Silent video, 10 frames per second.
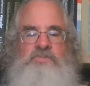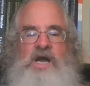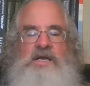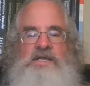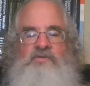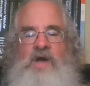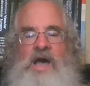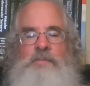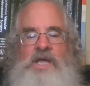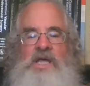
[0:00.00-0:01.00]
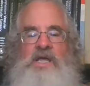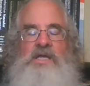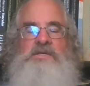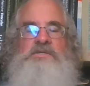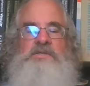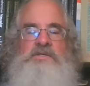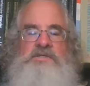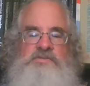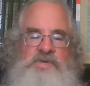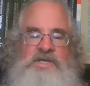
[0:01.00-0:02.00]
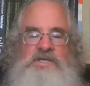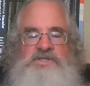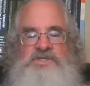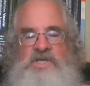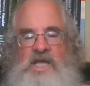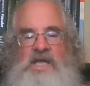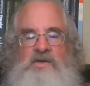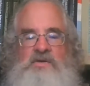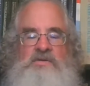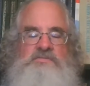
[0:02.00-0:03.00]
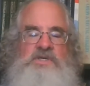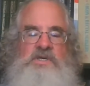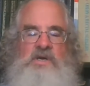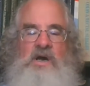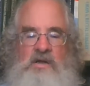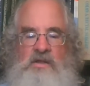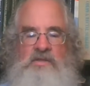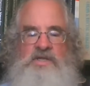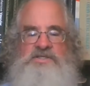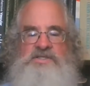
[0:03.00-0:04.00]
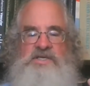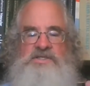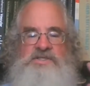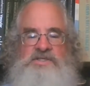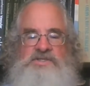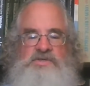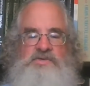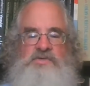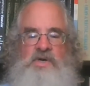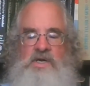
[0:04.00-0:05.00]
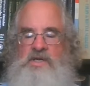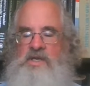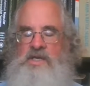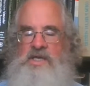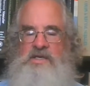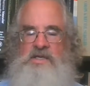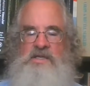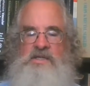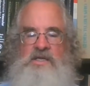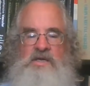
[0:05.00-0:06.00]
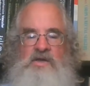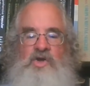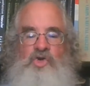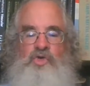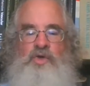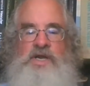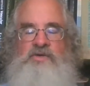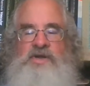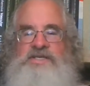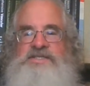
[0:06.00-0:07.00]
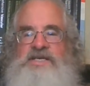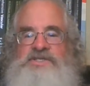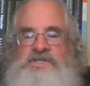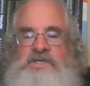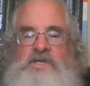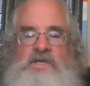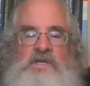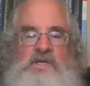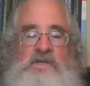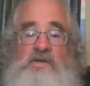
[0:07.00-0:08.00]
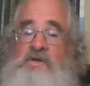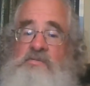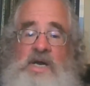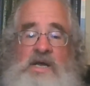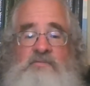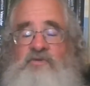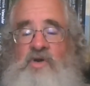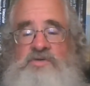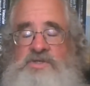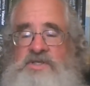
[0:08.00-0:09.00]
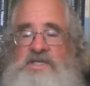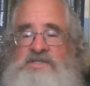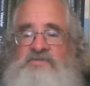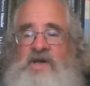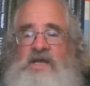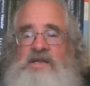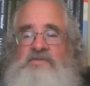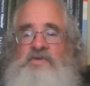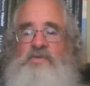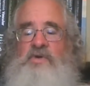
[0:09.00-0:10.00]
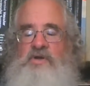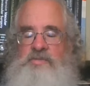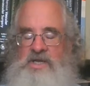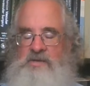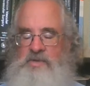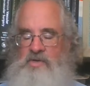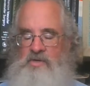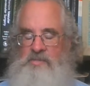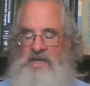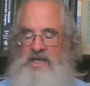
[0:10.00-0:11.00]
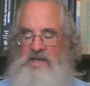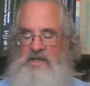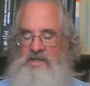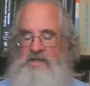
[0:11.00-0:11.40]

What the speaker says: broccoli rabe, spinach, kale, all of these things that you can get in the greenery section. You can buy them frozen. That's fine if you worry about them going bad.